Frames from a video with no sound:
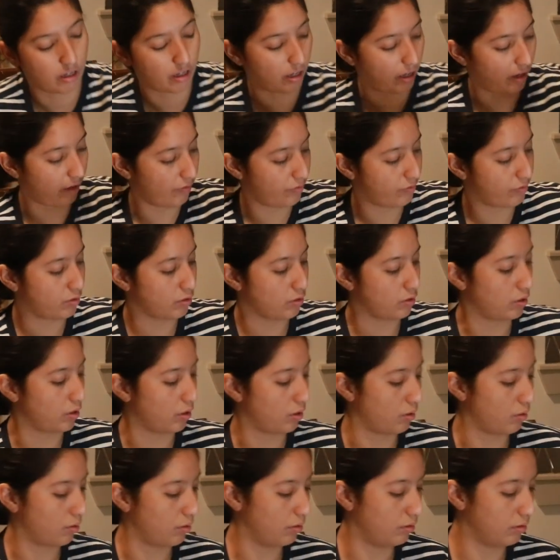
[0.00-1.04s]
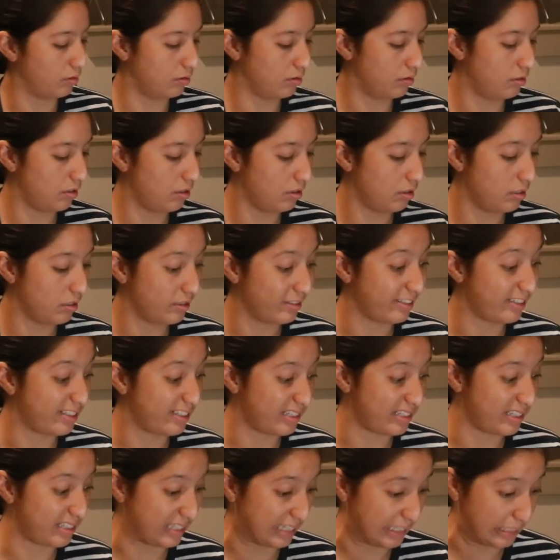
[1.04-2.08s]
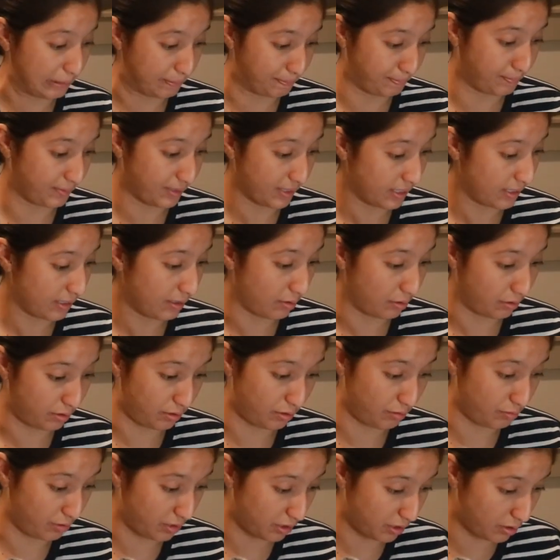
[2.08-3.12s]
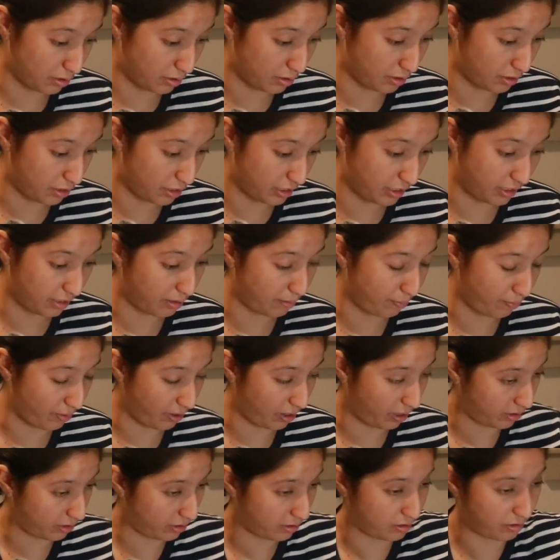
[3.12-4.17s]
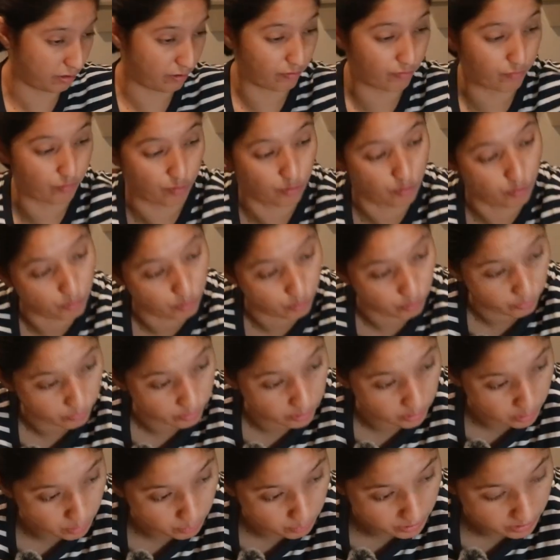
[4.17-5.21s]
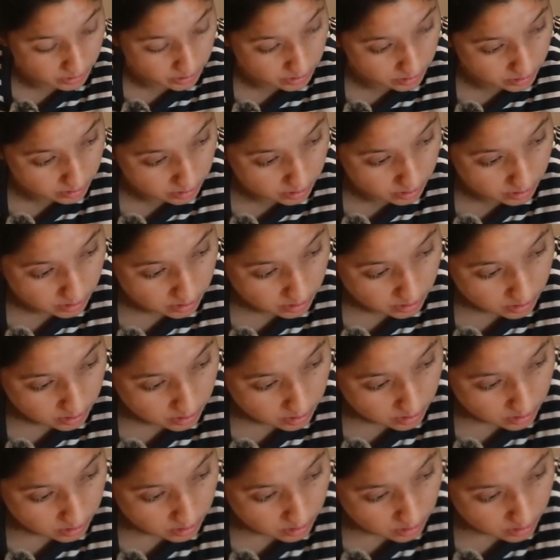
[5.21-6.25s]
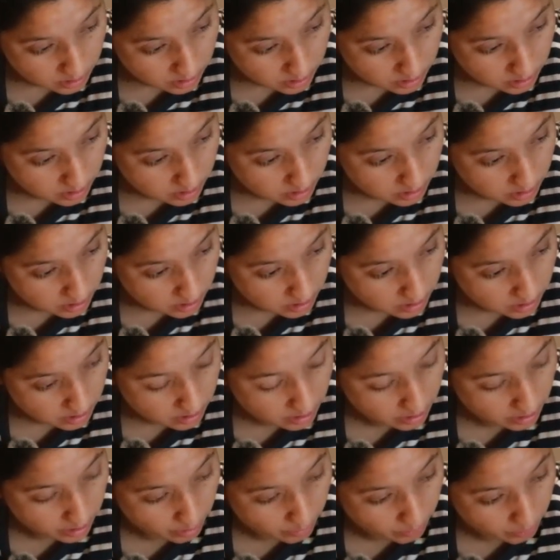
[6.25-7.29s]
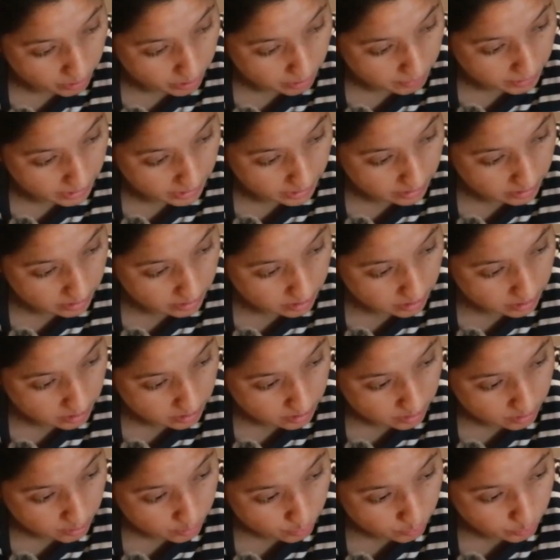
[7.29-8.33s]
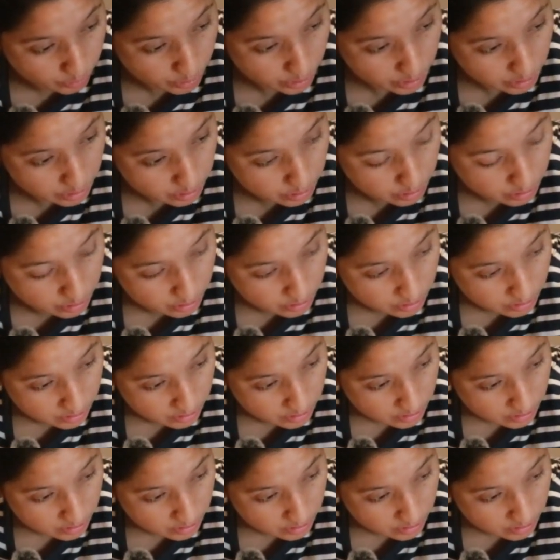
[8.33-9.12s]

have to go deep on the researching and the practicing for all of these pieces that I want to make, which